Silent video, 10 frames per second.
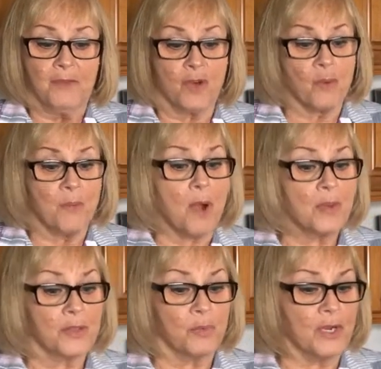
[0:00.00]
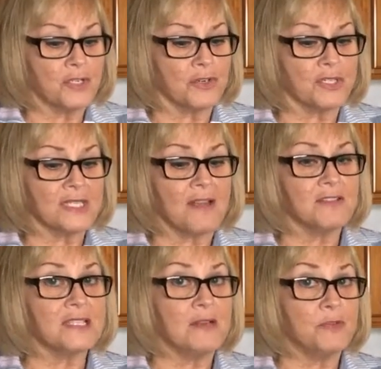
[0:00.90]
For a moment, the witch
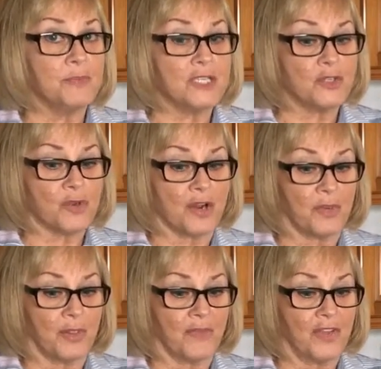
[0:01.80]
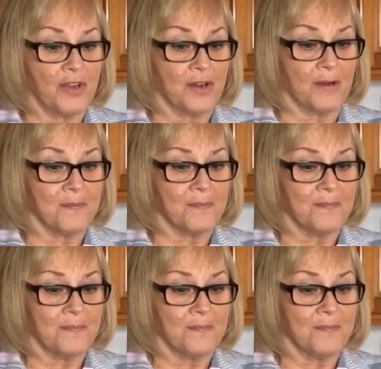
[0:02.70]
herself seemed to be struck with fear.